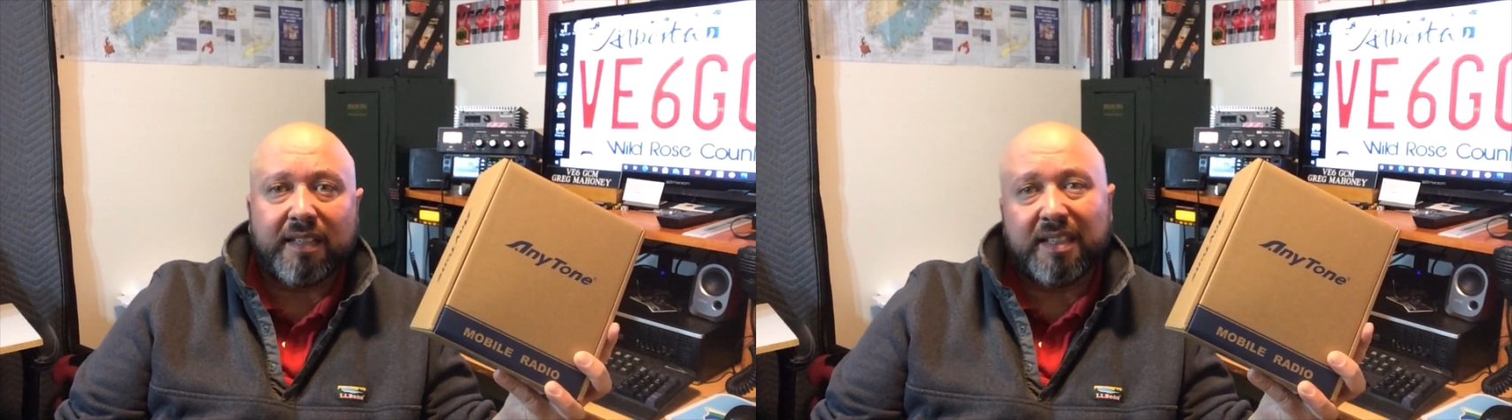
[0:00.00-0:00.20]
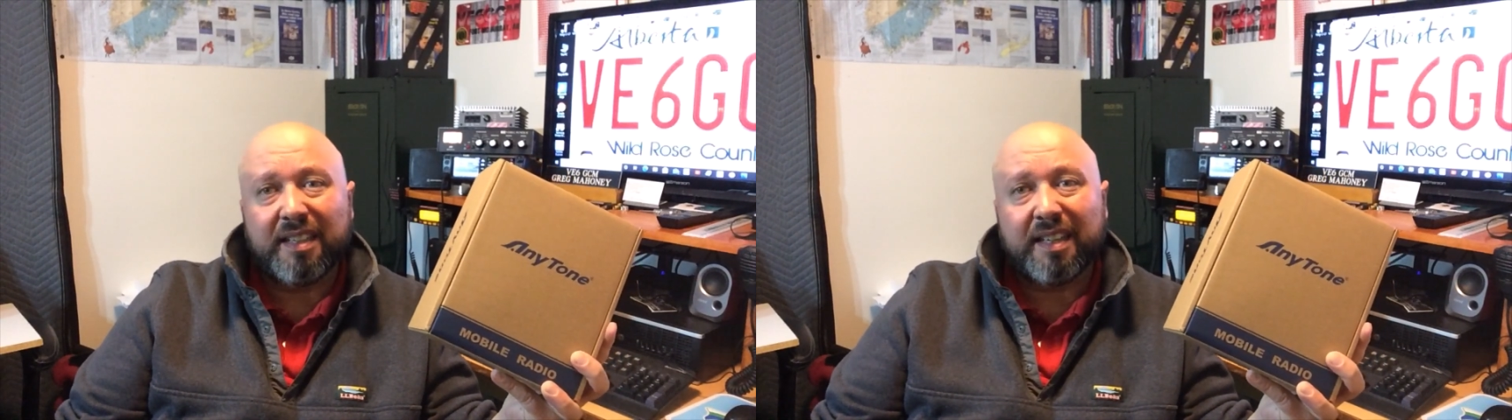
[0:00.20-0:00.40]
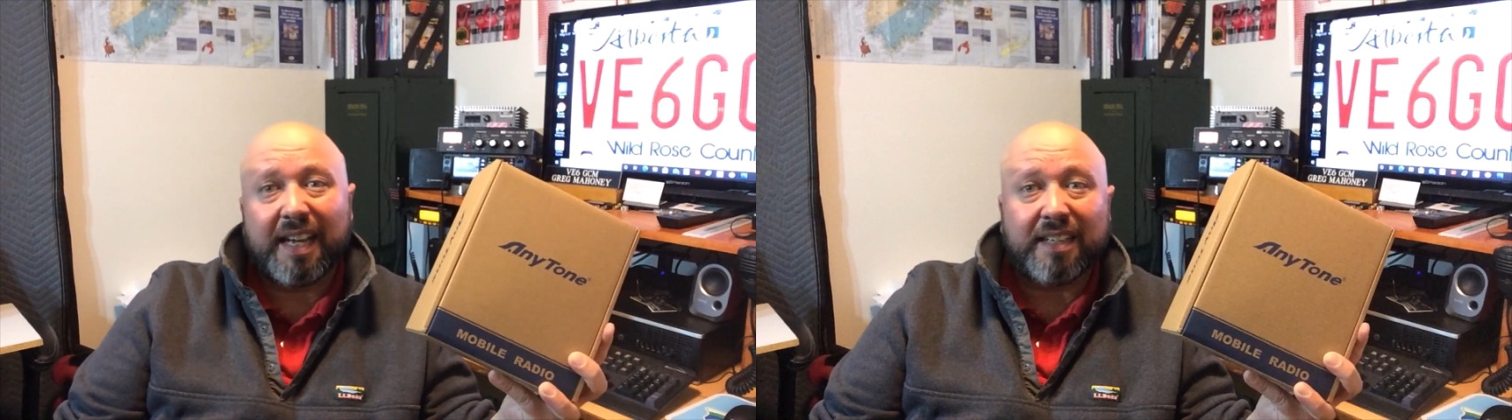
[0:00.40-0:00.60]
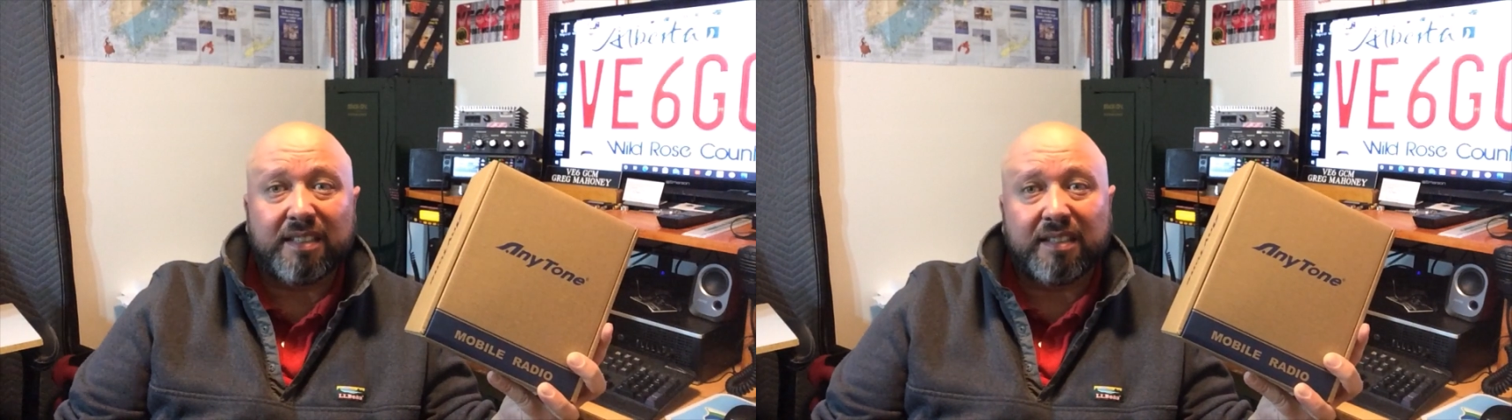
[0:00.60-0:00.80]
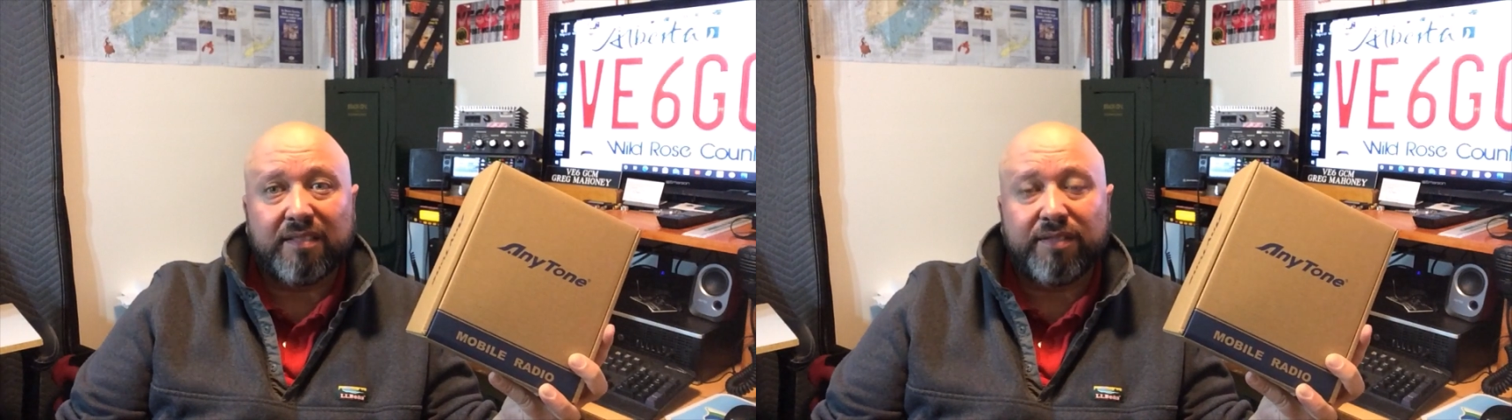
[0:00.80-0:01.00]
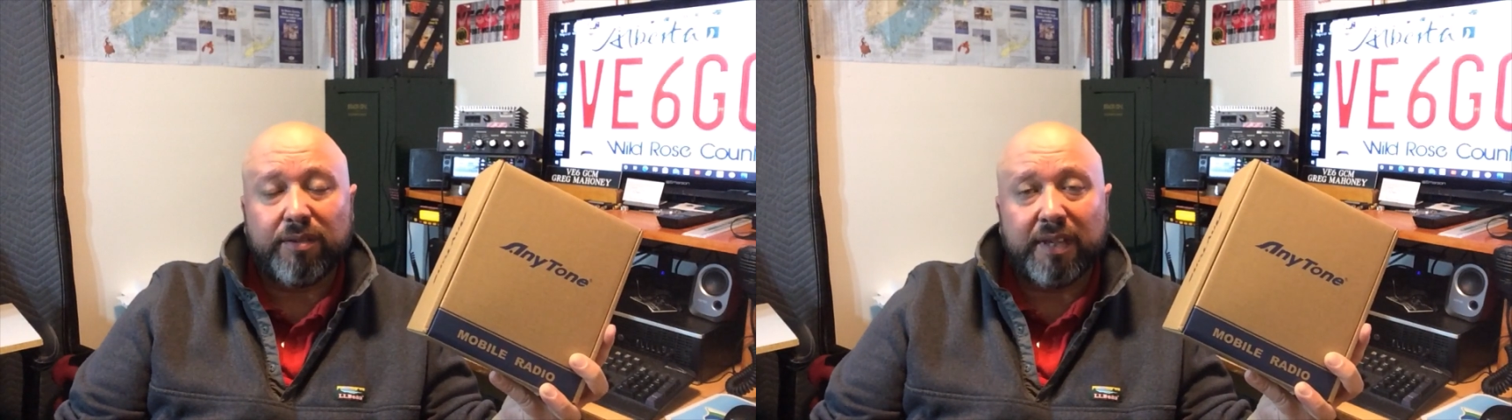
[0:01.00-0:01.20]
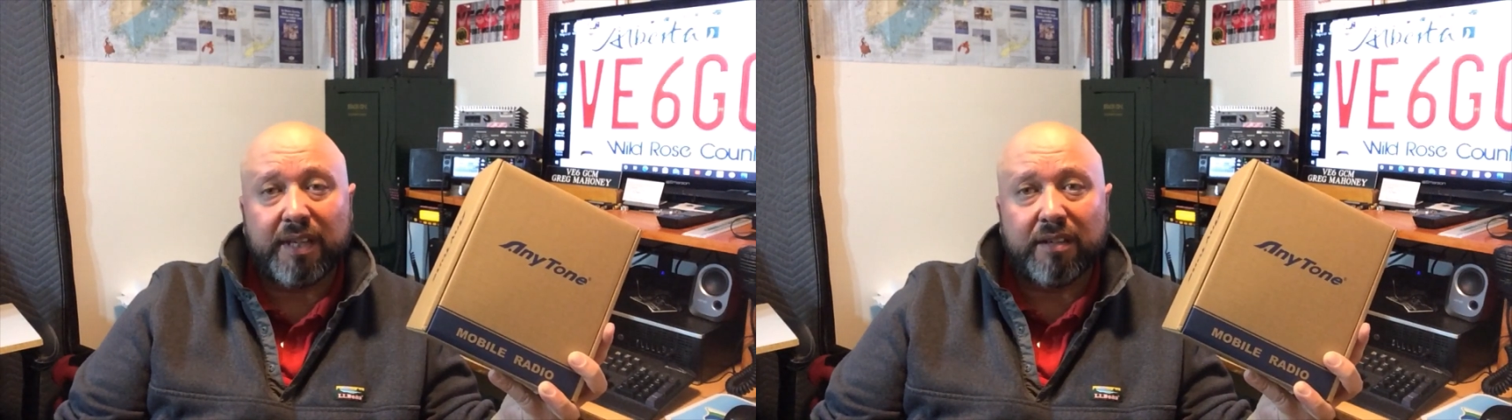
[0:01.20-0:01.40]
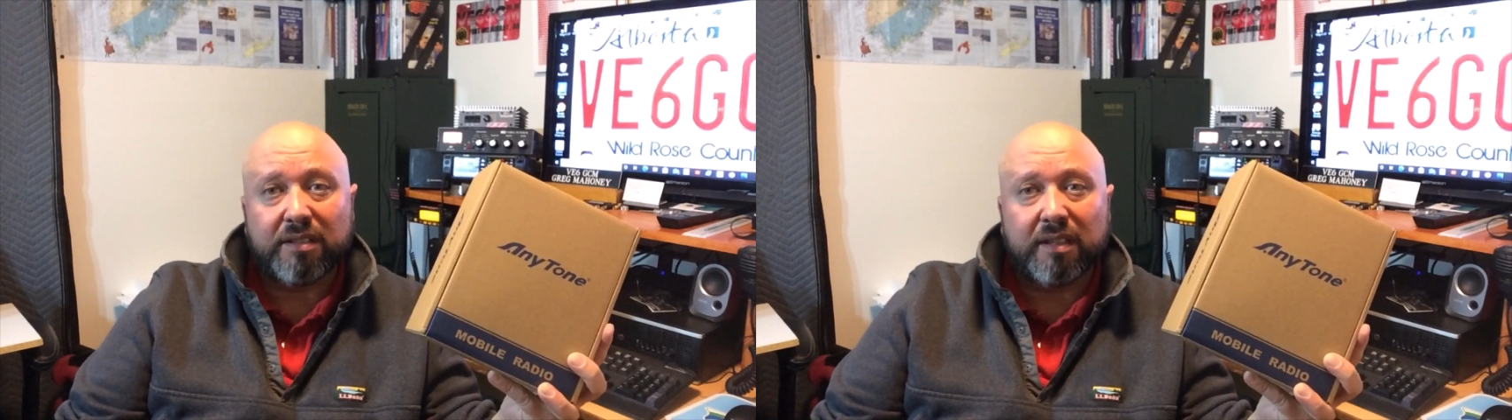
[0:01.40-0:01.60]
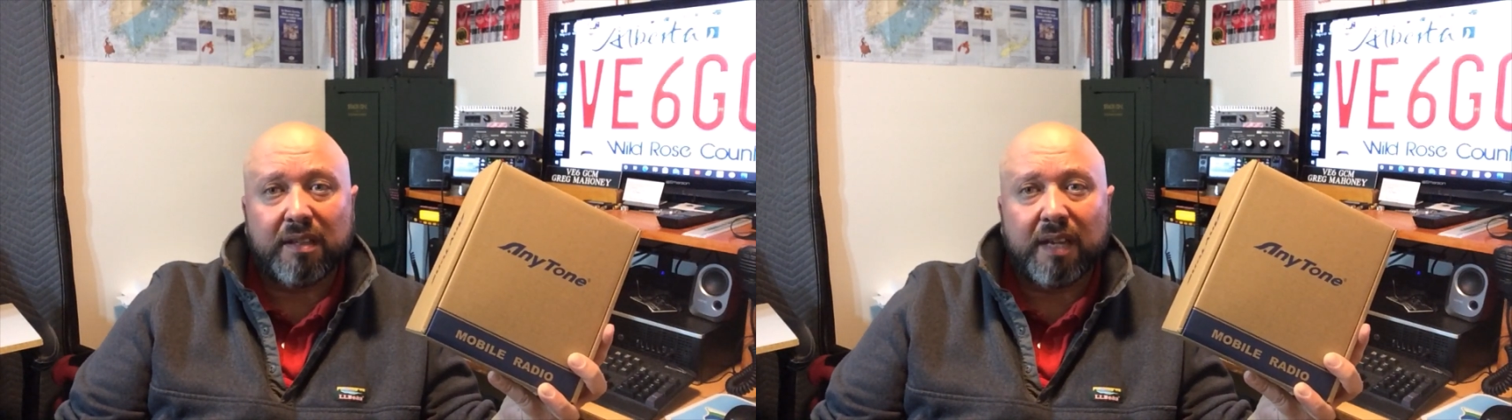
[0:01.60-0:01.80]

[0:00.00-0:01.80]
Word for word: in the last few years.